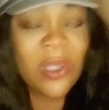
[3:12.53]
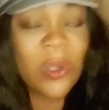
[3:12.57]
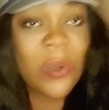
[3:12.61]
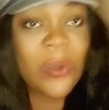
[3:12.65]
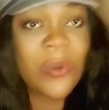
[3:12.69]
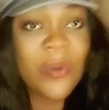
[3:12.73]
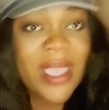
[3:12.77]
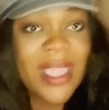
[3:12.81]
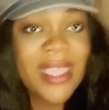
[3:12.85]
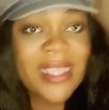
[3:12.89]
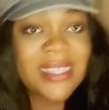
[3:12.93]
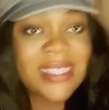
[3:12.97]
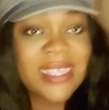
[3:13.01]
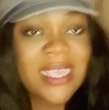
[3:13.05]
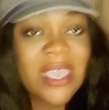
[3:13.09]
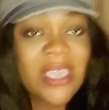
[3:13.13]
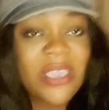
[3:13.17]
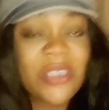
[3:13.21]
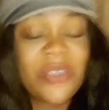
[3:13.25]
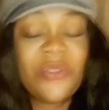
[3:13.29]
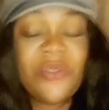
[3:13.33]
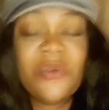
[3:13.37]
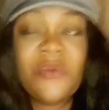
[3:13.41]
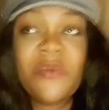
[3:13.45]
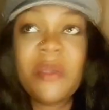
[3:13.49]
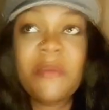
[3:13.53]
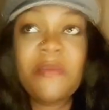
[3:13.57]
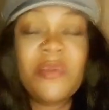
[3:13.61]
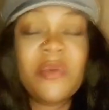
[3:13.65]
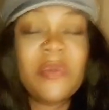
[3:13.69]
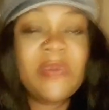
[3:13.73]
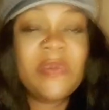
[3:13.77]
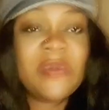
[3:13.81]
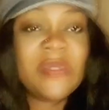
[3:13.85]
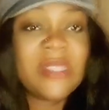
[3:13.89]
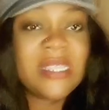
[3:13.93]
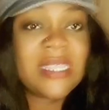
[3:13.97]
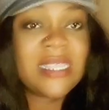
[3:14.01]
All right, you know, when
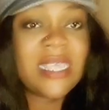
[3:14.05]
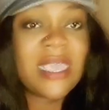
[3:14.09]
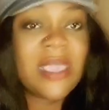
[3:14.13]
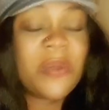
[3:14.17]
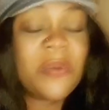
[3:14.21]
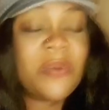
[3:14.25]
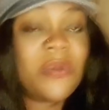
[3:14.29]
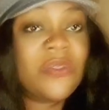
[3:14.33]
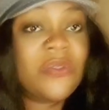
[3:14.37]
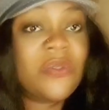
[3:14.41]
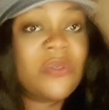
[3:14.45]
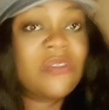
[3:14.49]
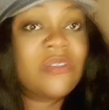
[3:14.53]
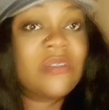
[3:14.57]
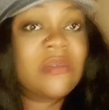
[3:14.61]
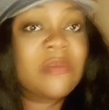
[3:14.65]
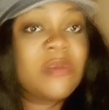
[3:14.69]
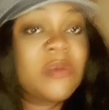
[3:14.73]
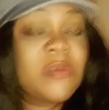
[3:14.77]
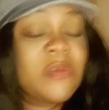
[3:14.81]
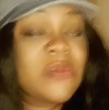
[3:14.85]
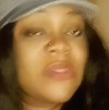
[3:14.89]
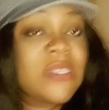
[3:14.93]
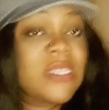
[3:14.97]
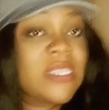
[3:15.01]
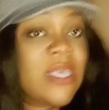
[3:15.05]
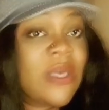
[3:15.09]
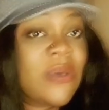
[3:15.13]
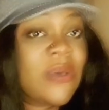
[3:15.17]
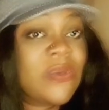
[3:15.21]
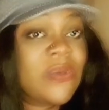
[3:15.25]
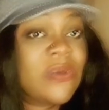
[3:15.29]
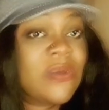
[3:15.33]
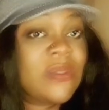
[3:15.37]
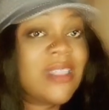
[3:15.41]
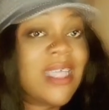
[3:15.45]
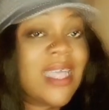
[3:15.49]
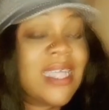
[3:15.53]
people say, you know, some people tell
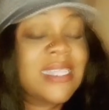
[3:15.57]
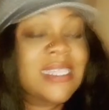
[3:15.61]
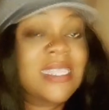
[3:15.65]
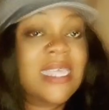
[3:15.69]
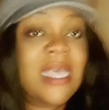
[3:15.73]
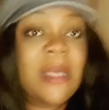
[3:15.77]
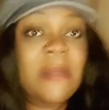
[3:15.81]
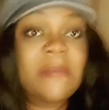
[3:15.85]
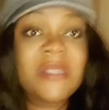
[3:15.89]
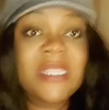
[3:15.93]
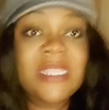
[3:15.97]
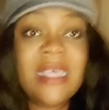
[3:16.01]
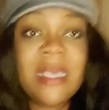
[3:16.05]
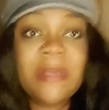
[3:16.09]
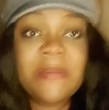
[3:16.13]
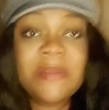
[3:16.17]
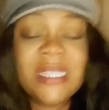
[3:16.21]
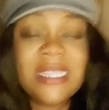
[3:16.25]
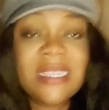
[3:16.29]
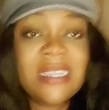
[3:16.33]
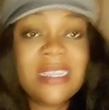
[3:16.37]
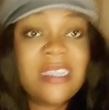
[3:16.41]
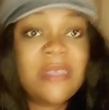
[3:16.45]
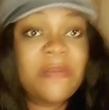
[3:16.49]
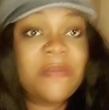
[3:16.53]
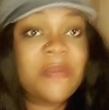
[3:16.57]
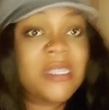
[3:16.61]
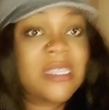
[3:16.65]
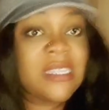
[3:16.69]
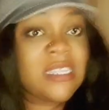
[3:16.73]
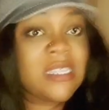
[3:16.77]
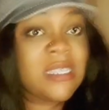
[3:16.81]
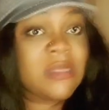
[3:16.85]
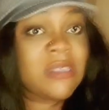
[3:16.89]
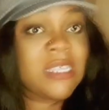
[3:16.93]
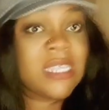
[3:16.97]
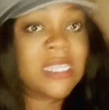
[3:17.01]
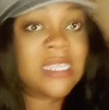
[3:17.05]
you that sleep
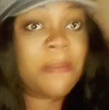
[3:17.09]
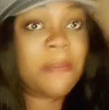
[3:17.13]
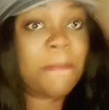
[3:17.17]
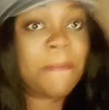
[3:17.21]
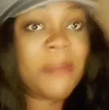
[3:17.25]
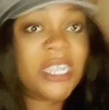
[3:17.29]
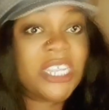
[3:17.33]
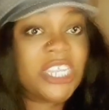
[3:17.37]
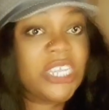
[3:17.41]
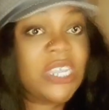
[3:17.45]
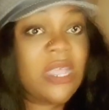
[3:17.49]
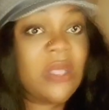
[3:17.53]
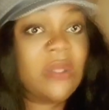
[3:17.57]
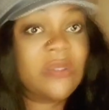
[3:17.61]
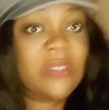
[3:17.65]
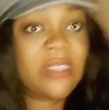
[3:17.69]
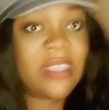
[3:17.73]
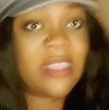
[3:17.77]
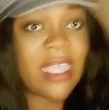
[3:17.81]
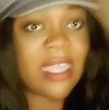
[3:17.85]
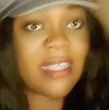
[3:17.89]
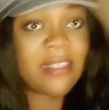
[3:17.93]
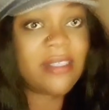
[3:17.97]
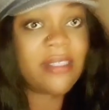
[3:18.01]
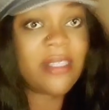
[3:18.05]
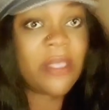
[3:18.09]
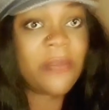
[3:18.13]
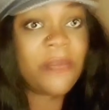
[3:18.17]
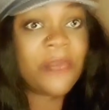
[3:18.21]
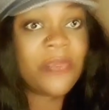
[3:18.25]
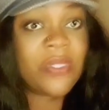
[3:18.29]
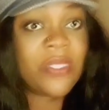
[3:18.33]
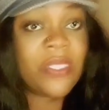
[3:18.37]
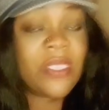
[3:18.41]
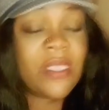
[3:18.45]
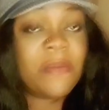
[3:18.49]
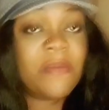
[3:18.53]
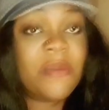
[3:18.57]
is a partial death,
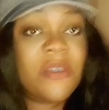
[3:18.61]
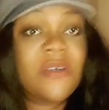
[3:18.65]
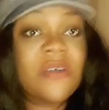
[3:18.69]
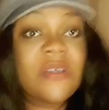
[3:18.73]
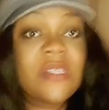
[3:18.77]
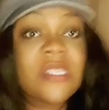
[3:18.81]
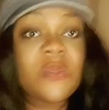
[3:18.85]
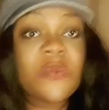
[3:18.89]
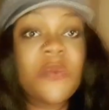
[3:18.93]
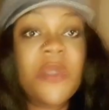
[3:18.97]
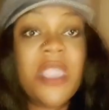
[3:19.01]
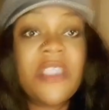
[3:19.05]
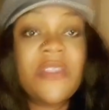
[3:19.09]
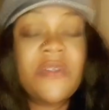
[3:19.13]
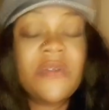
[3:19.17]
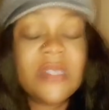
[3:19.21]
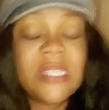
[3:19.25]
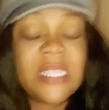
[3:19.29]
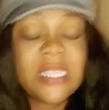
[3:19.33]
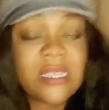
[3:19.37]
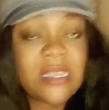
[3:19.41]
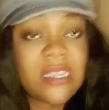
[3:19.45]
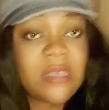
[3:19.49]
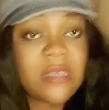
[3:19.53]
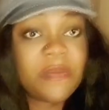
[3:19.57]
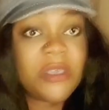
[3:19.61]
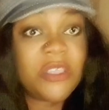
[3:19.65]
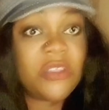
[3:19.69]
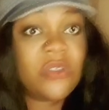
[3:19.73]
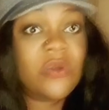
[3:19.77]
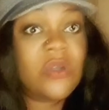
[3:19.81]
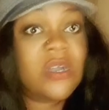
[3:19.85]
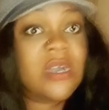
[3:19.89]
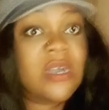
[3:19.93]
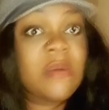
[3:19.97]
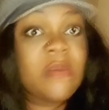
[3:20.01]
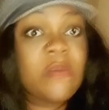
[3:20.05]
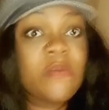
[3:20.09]
because when you're sleeping,
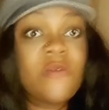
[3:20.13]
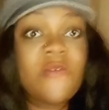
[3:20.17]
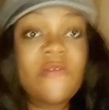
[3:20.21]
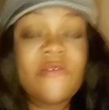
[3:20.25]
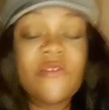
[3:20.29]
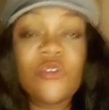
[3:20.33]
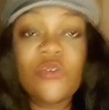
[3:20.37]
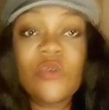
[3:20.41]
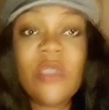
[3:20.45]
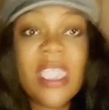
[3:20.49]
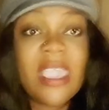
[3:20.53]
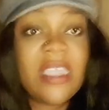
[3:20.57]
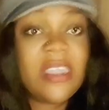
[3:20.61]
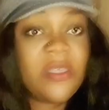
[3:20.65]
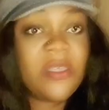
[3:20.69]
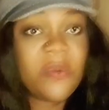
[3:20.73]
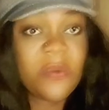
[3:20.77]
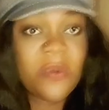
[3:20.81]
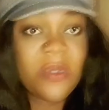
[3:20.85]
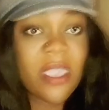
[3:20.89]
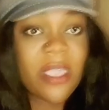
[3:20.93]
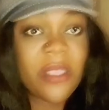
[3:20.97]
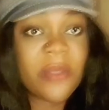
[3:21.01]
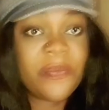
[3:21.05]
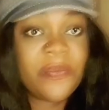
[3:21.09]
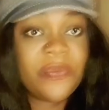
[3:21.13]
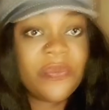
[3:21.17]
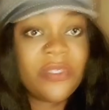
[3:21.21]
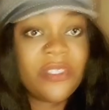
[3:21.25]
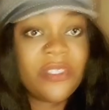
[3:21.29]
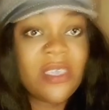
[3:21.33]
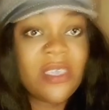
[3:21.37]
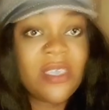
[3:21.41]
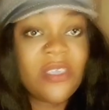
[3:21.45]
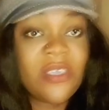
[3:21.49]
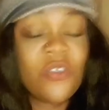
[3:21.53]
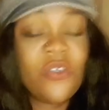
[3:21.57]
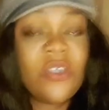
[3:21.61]
you can move to anywhere.
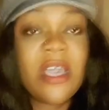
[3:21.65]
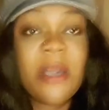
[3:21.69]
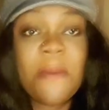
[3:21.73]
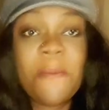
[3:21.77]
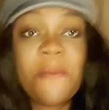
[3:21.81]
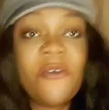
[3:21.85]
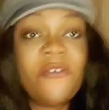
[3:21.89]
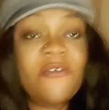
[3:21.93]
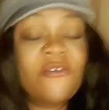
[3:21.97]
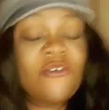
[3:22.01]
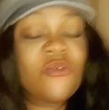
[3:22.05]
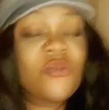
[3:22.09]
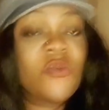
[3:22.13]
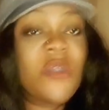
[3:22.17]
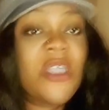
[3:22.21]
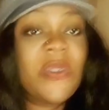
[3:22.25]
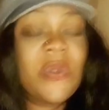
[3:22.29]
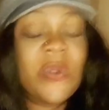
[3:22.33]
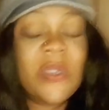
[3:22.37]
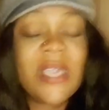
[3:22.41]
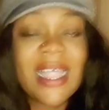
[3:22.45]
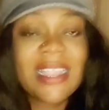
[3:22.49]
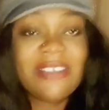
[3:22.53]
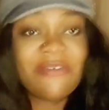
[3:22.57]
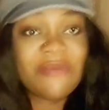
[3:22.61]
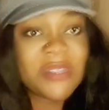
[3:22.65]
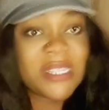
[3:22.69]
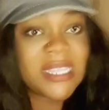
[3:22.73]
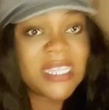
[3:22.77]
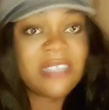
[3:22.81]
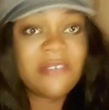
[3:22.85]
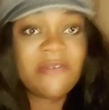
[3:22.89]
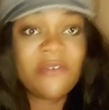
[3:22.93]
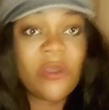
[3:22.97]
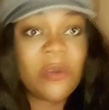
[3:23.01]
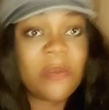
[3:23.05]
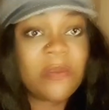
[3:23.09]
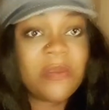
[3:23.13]
You can move to where you can
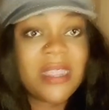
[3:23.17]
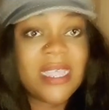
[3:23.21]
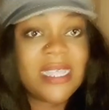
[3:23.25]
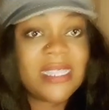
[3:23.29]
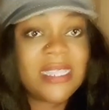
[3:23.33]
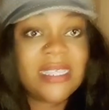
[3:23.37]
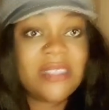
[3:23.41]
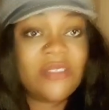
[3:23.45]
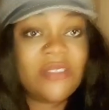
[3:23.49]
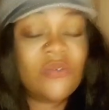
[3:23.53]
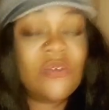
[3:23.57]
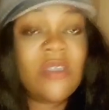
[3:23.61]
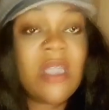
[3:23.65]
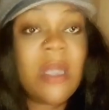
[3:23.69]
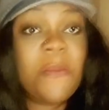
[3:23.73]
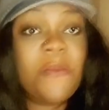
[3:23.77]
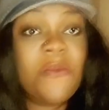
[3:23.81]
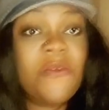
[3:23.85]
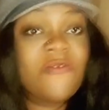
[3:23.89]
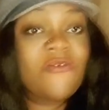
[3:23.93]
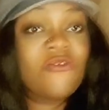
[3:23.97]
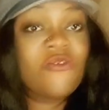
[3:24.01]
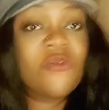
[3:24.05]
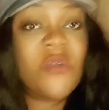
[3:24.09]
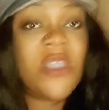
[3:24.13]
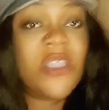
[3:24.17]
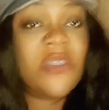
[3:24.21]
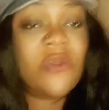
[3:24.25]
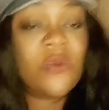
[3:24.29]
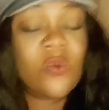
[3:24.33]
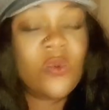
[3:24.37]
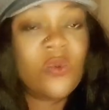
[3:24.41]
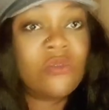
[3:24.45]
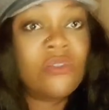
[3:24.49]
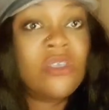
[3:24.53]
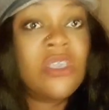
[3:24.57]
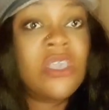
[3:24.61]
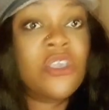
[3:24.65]
receive your blessings. You can move to where
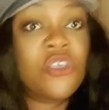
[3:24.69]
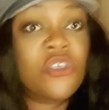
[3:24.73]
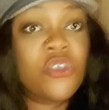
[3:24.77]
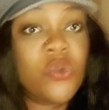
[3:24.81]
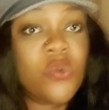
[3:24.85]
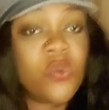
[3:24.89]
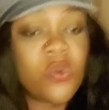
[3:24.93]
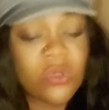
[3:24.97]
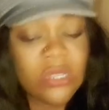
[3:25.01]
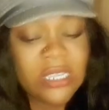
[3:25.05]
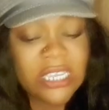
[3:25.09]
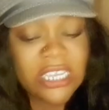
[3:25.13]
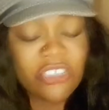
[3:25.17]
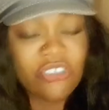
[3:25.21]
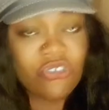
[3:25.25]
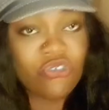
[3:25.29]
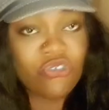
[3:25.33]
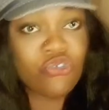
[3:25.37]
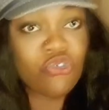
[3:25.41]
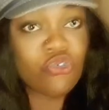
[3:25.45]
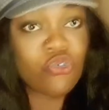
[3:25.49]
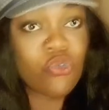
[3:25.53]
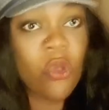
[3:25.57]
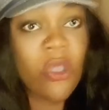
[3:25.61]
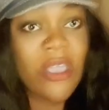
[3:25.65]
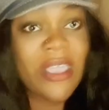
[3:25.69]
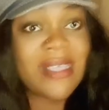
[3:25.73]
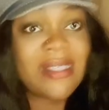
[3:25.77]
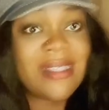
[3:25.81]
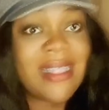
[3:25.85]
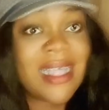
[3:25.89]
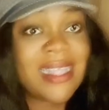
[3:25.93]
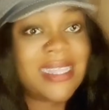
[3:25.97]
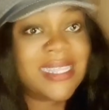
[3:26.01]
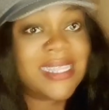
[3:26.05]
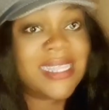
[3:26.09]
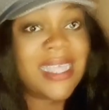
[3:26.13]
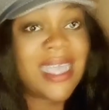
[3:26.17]
you will destroy
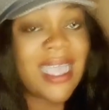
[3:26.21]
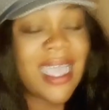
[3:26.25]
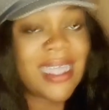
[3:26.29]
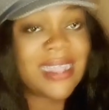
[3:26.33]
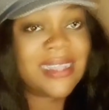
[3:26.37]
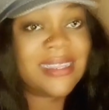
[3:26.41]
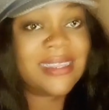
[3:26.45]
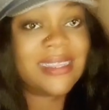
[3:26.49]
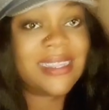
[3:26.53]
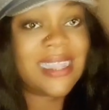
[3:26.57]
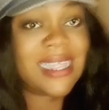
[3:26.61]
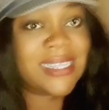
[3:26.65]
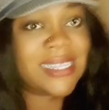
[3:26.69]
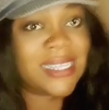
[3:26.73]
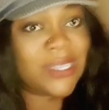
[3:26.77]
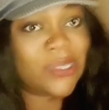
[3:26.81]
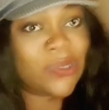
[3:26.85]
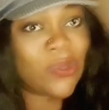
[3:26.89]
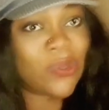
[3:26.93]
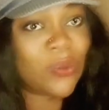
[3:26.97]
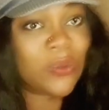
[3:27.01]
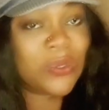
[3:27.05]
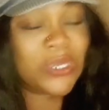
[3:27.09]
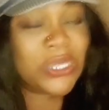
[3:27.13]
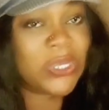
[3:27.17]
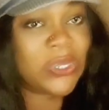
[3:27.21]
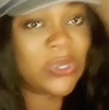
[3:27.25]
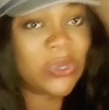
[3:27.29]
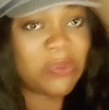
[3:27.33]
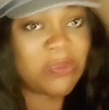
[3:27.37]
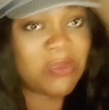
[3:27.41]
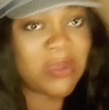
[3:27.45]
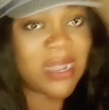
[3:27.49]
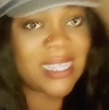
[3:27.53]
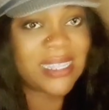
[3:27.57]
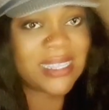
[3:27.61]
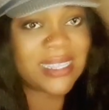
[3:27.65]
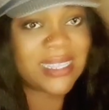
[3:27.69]
that hand that is holding your
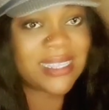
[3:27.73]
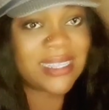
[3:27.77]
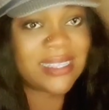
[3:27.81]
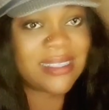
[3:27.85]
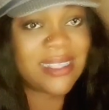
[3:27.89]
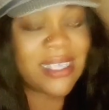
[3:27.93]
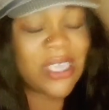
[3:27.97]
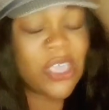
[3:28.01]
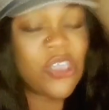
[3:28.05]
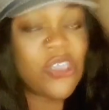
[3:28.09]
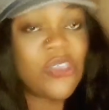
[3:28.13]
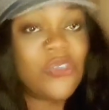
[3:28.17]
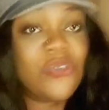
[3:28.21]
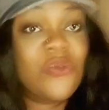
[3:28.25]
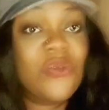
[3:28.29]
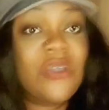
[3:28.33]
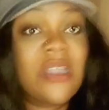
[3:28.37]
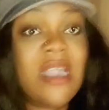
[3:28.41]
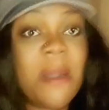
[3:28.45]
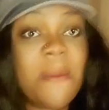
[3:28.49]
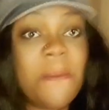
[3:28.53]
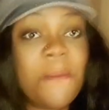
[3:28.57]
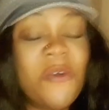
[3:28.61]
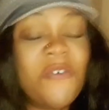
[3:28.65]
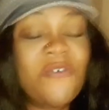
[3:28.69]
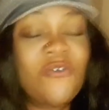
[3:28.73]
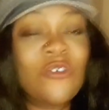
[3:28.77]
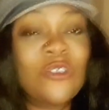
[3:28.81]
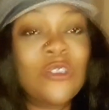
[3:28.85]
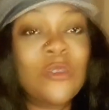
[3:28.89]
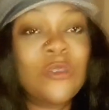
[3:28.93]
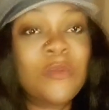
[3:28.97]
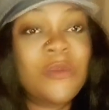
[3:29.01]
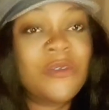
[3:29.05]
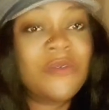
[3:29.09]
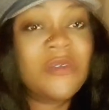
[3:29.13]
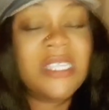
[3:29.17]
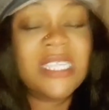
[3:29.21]
blessings. You can move, your
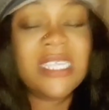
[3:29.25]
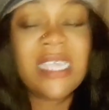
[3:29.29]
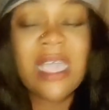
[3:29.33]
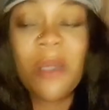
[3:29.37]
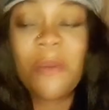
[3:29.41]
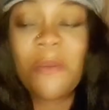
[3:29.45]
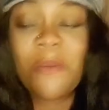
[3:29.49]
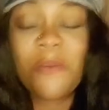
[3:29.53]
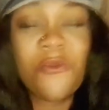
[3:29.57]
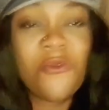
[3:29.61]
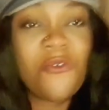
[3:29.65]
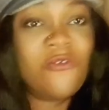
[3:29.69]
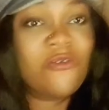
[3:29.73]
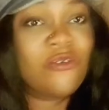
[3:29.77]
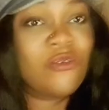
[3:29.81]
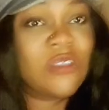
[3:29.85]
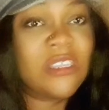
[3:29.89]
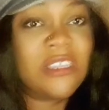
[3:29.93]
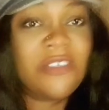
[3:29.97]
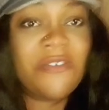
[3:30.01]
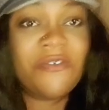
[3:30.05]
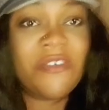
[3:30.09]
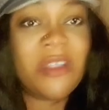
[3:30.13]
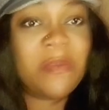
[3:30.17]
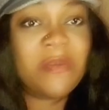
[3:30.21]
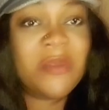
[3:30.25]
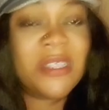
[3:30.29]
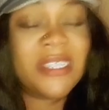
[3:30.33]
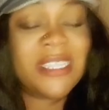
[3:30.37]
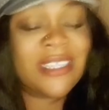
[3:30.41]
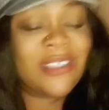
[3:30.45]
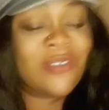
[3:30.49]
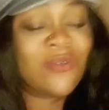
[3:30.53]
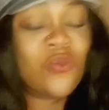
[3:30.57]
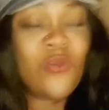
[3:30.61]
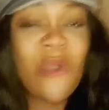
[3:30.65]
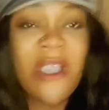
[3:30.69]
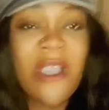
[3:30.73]
spirit can move to different
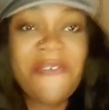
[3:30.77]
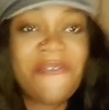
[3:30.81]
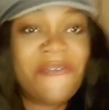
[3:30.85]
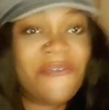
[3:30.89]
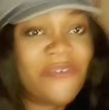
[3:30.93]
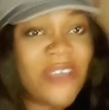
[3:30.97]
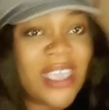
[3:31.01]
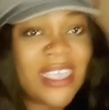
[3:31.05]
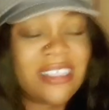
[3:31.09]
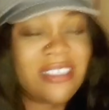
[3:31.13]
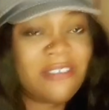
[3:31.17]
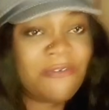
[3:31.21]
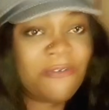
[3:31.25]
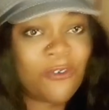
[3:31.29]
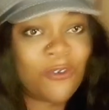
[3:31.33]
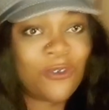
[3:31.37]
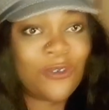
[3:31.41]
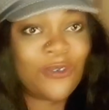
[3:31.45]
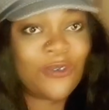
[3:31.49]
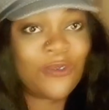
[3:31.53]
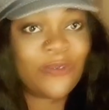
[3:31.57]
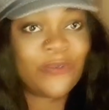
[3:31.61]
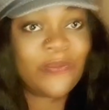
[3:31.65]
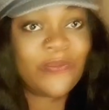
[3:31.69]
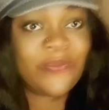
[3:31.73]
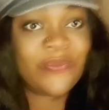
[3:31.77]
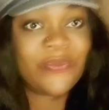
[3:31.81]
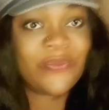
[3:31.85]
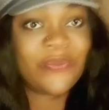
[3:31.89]
places to go and fight for you.